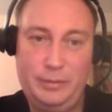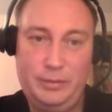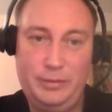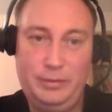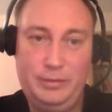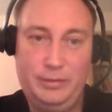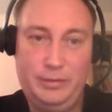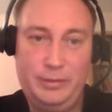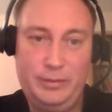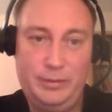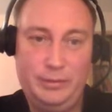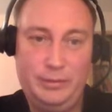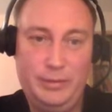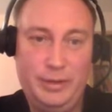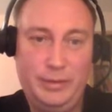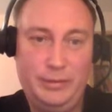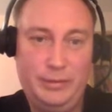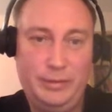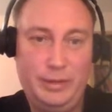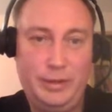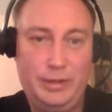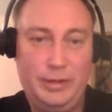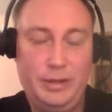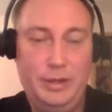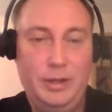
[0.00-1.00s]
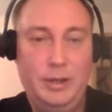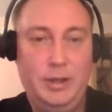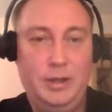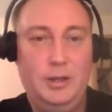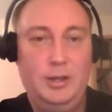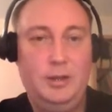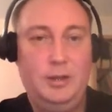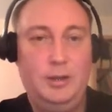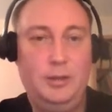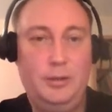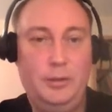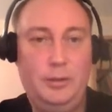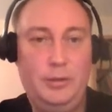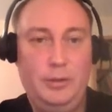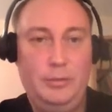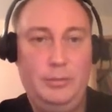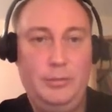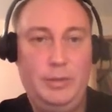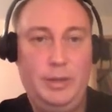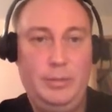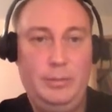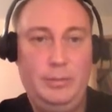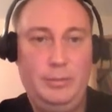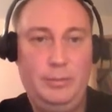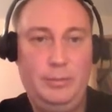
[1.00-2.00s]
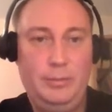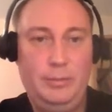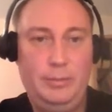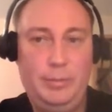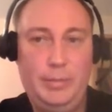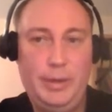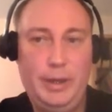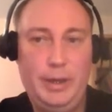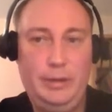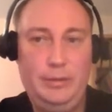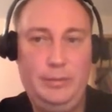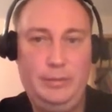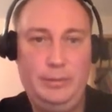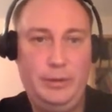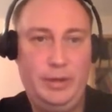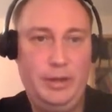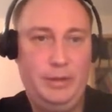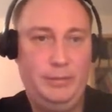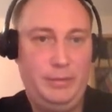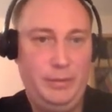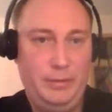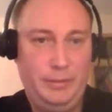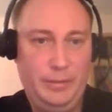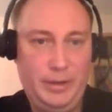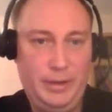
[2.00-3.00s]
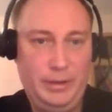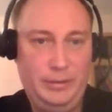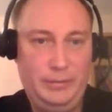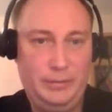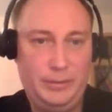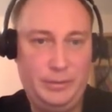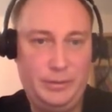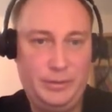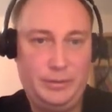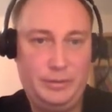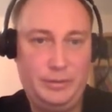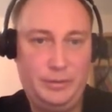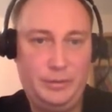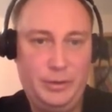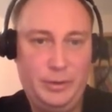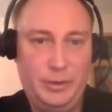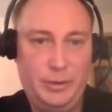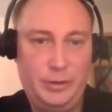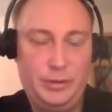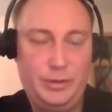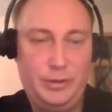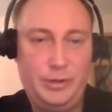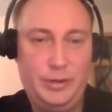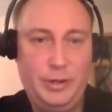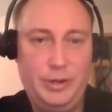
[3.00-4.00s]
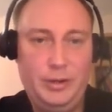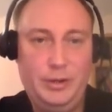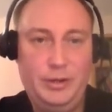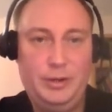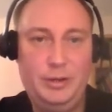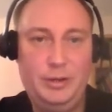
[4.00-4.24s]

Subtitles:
cross-region traffic, or you may pay for everything for storage.